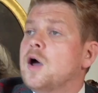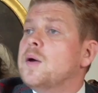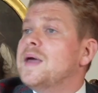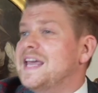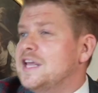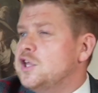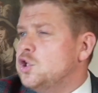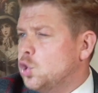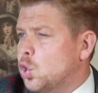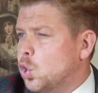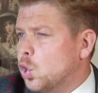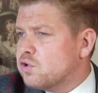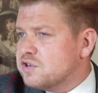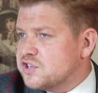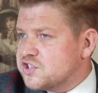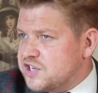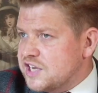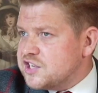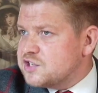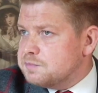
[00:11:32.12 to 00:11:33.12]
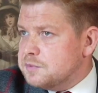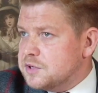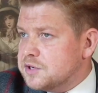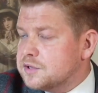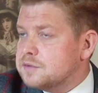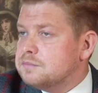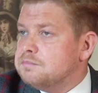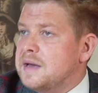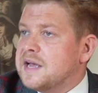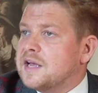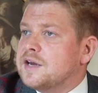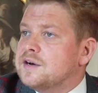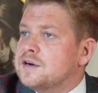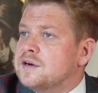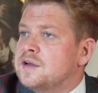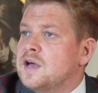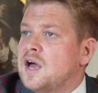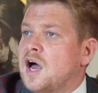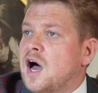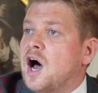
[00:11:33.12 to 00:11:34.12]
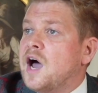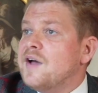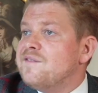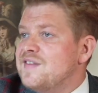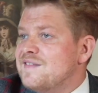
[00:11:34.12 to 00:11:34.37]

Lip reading: In your assessment, Meghan, I've